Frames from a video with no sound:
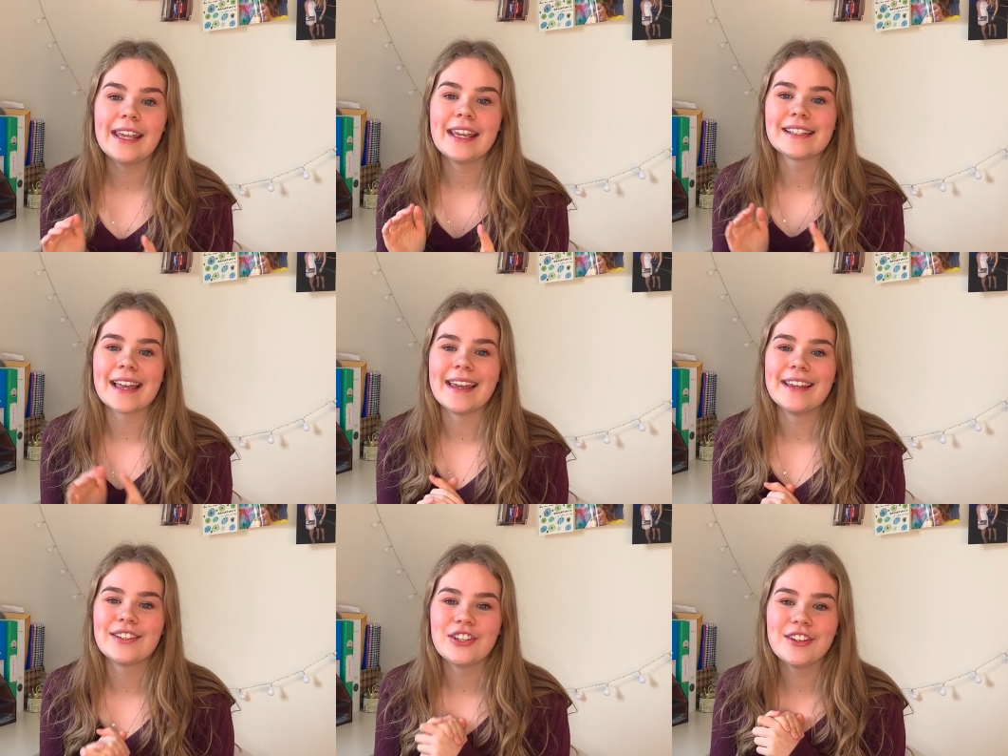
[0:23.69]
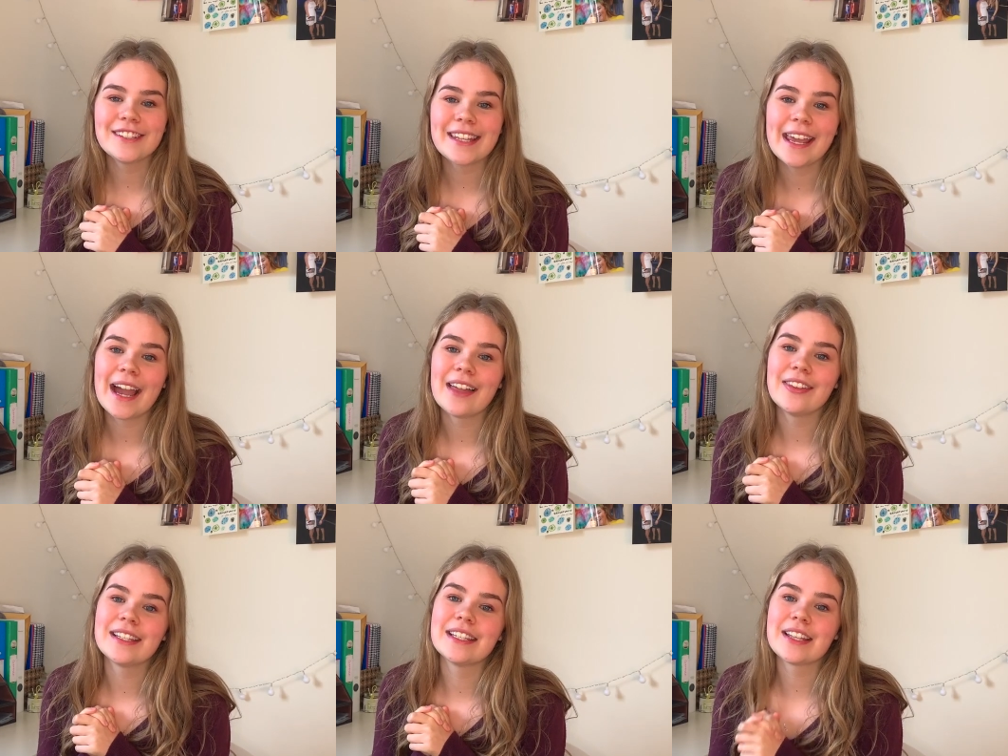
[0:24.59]
is a Tuesday,
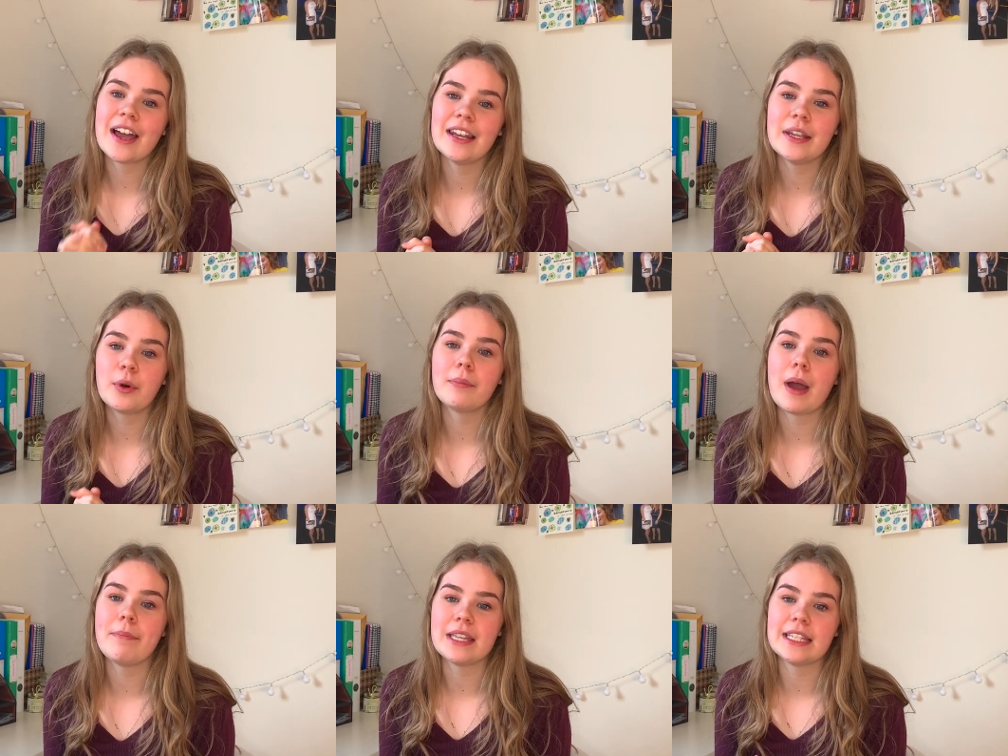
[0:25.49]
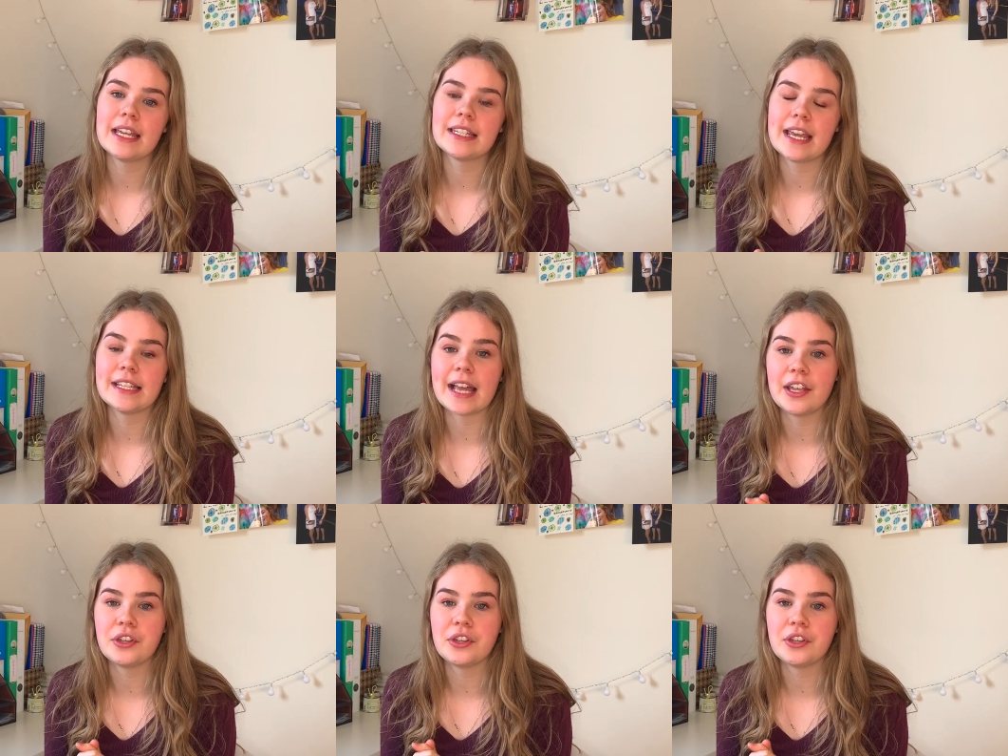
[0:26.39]
and this is certainly one of my busier days at